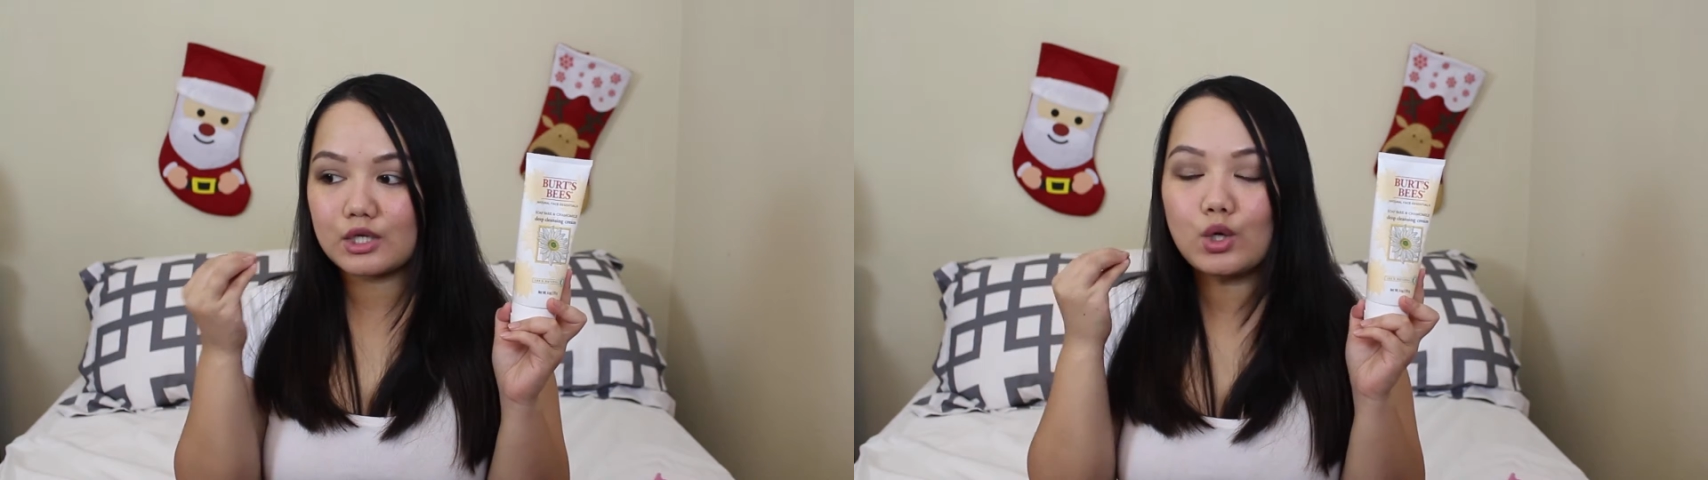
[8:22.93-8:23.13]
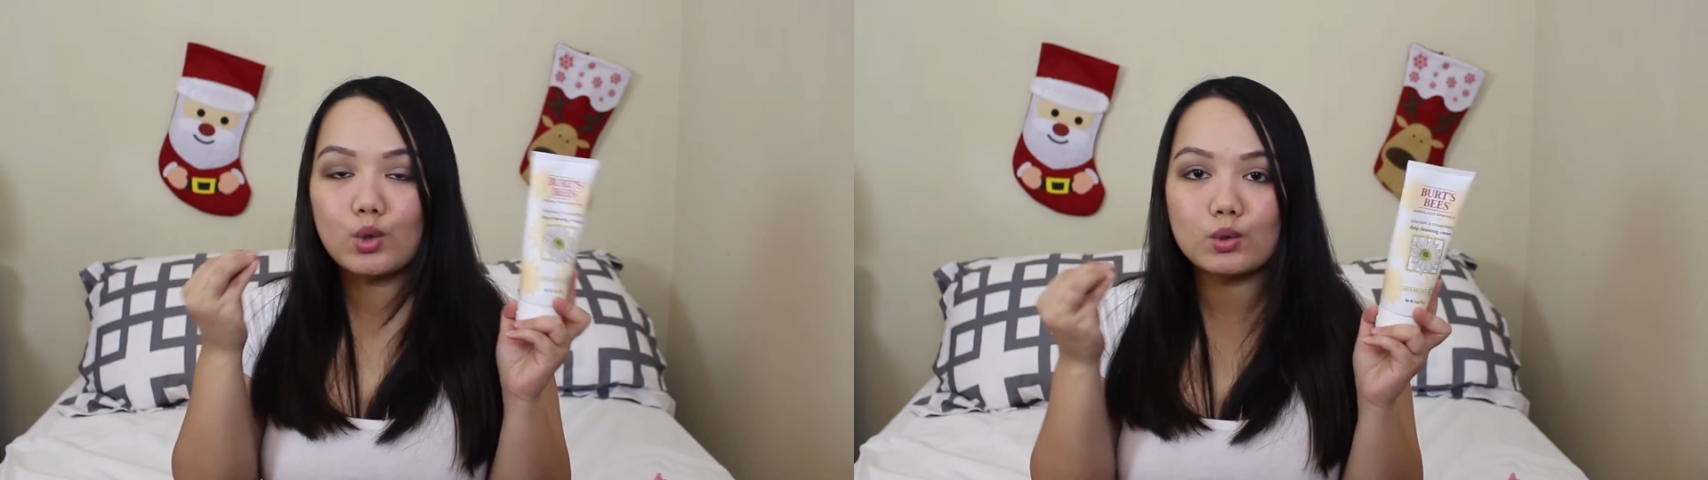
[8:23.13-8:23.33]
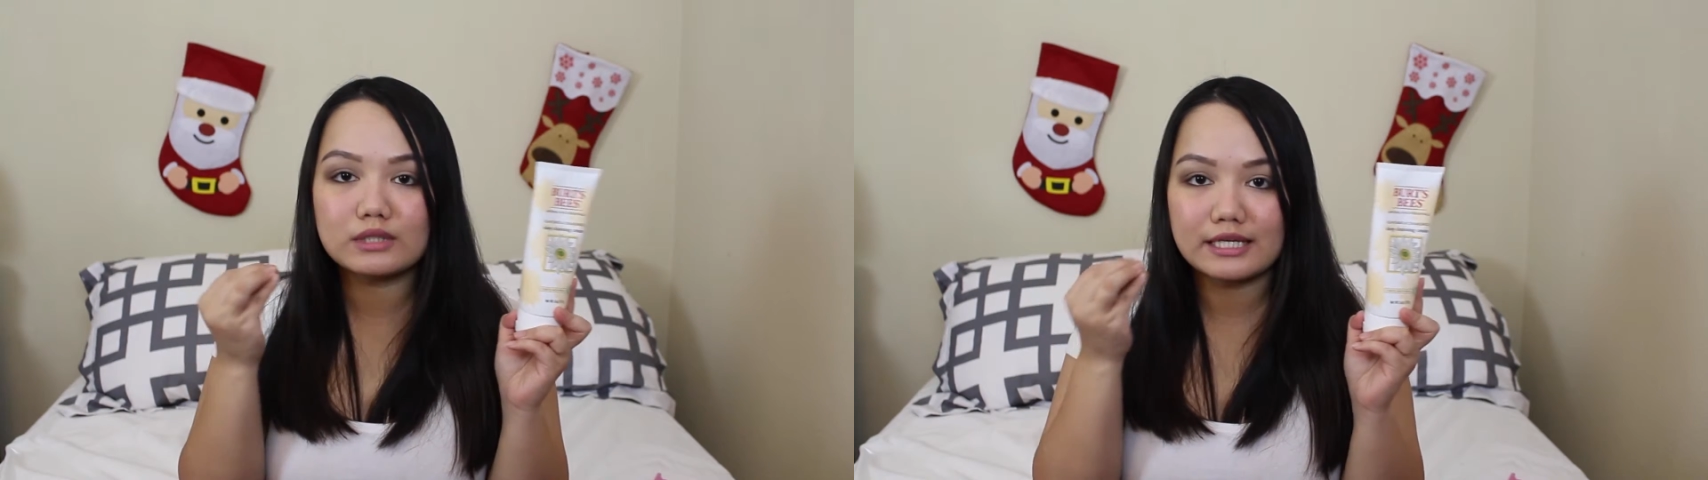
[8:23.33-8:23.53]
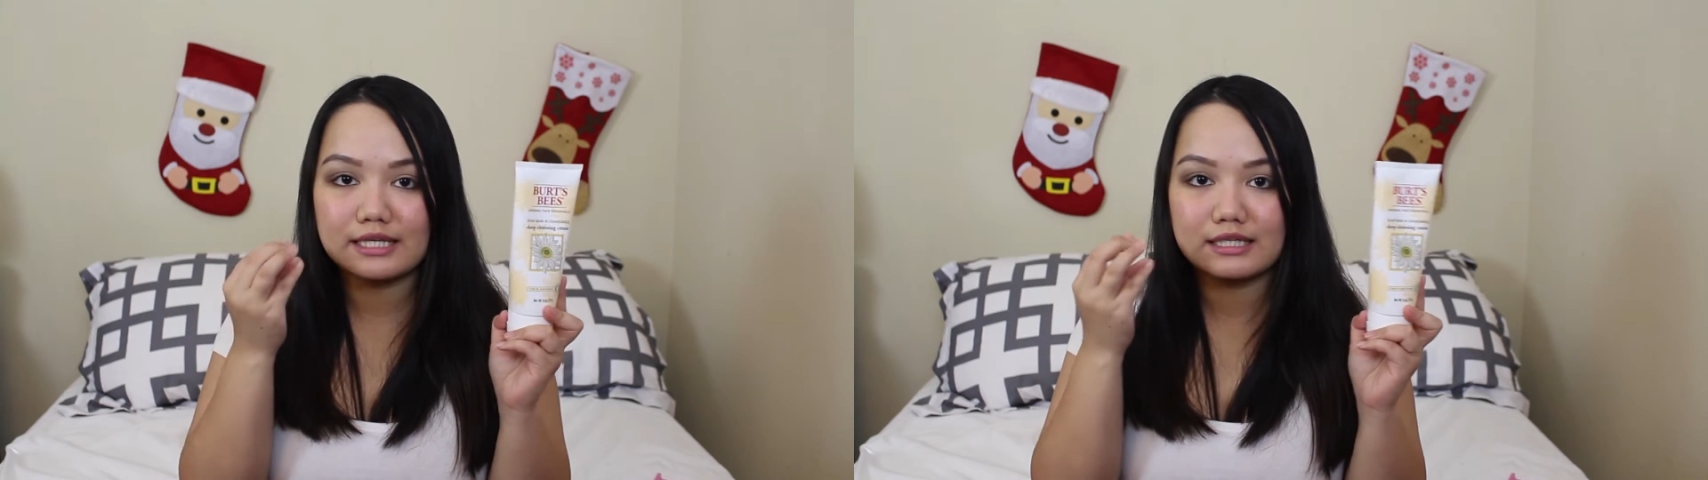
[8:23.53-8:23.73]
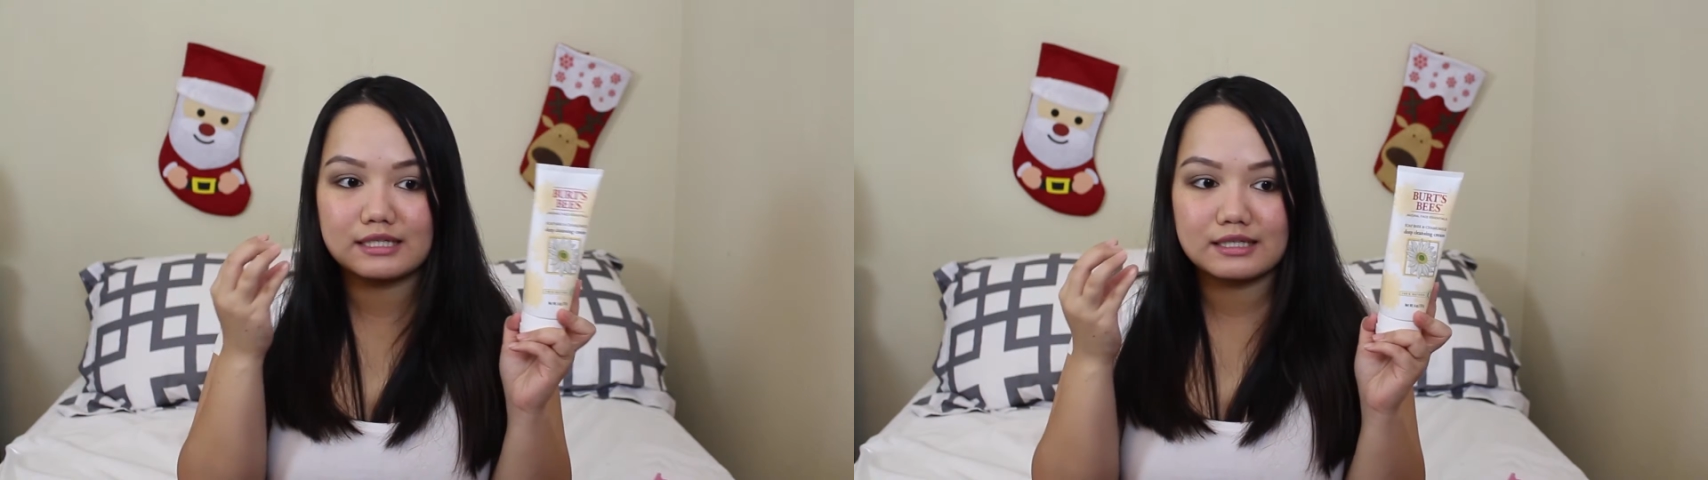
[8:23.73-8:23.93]

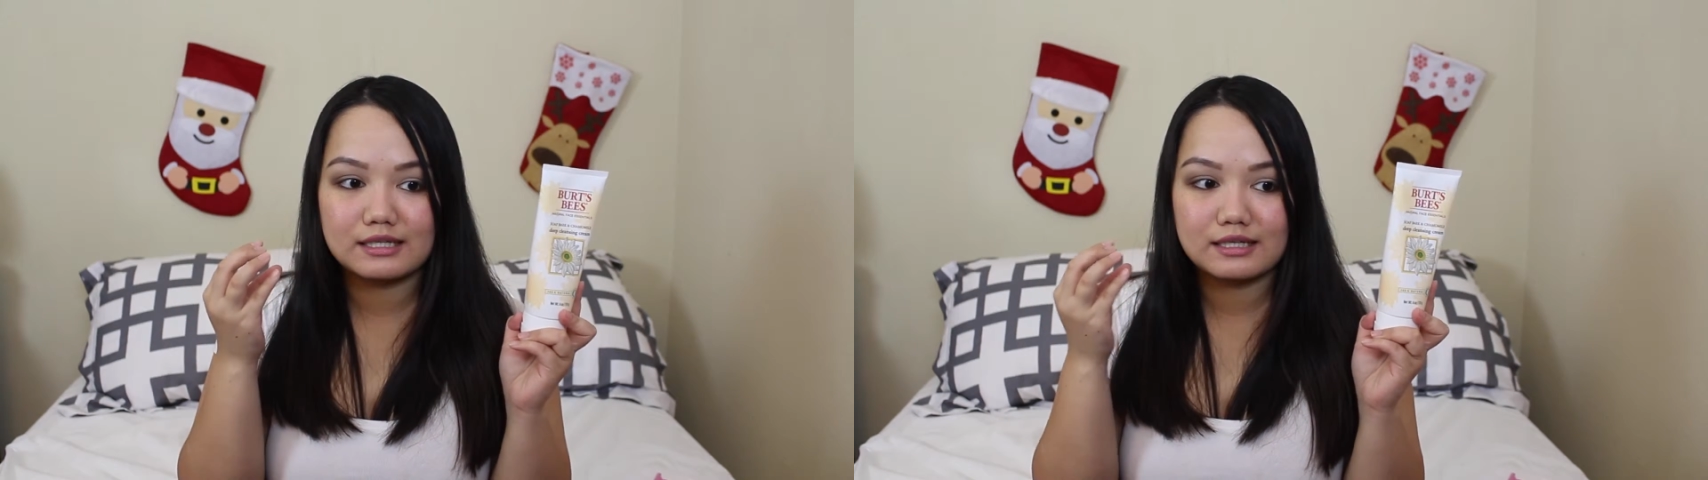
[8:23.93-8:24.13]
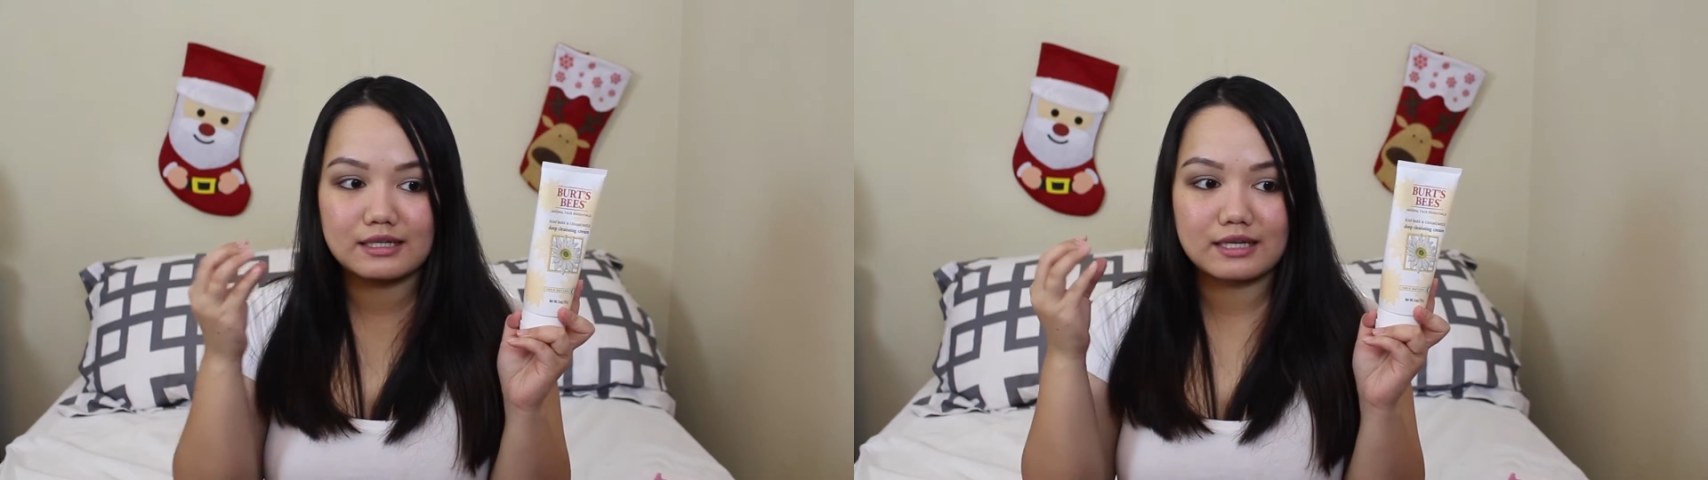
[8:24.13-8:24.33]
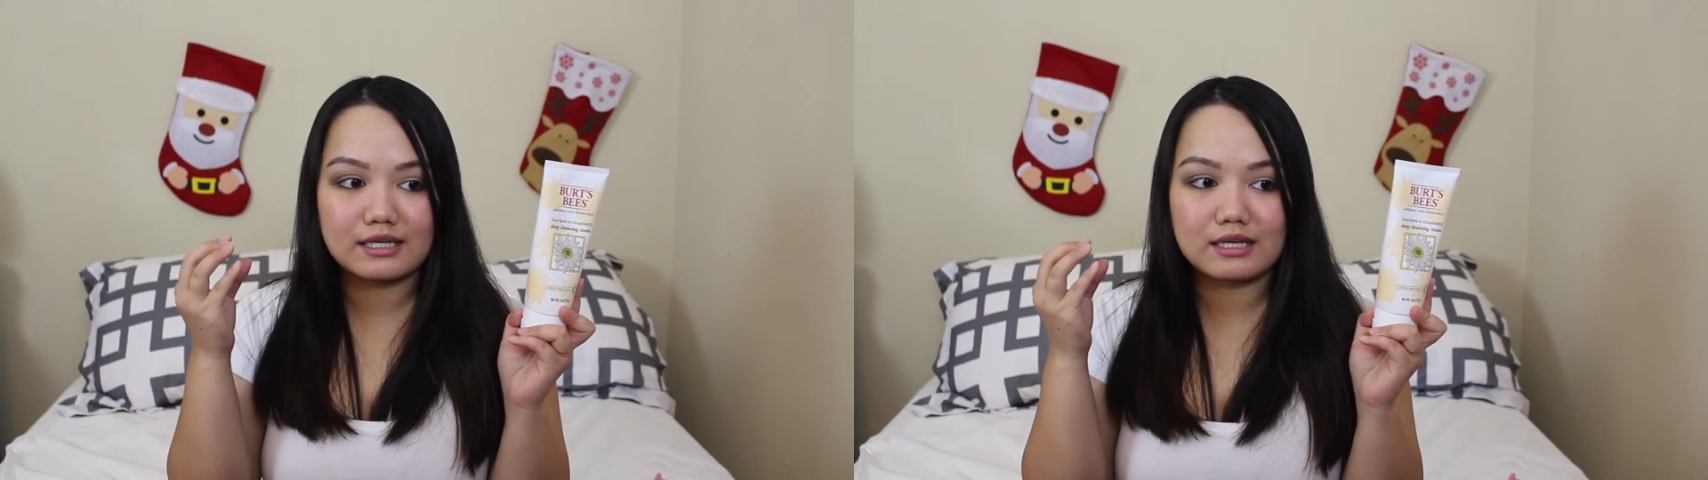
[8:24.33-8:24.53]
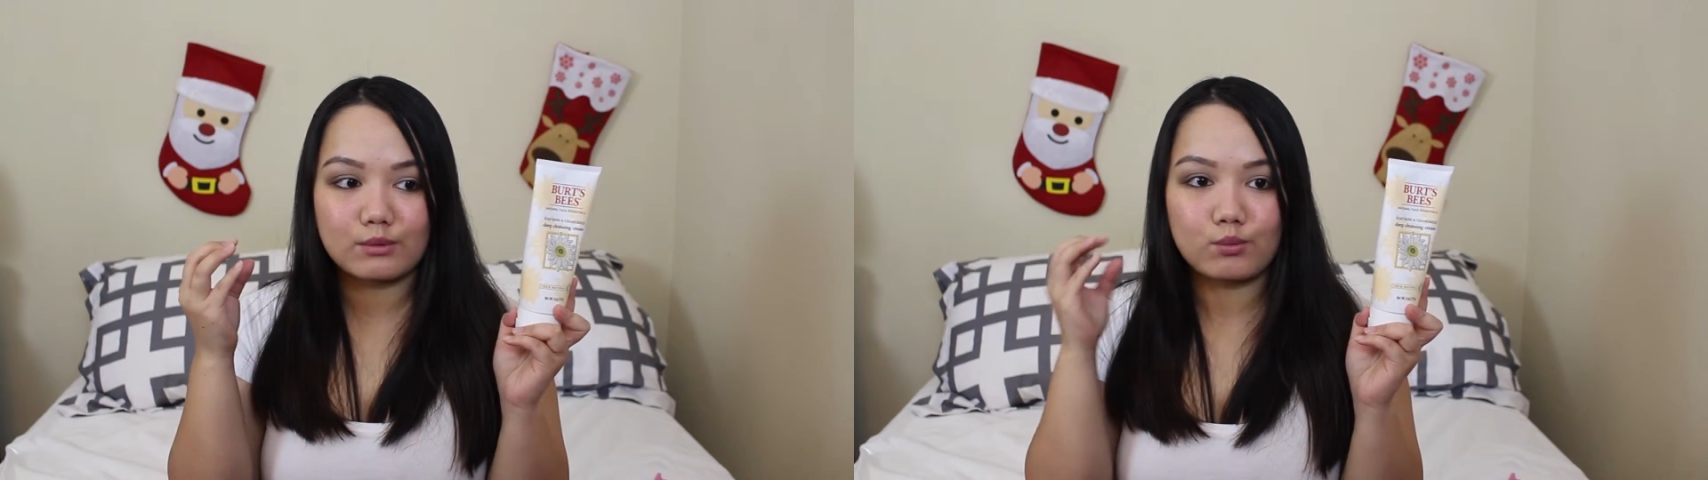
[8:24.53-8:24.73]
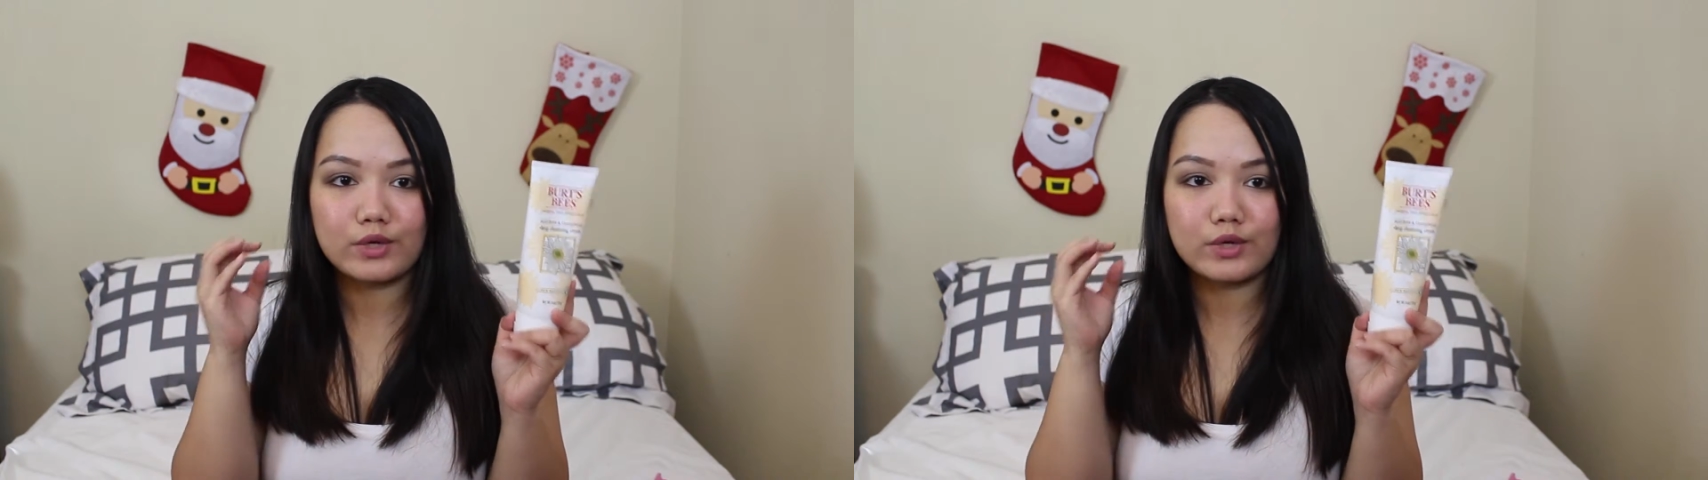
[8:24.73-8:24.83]
cooling in a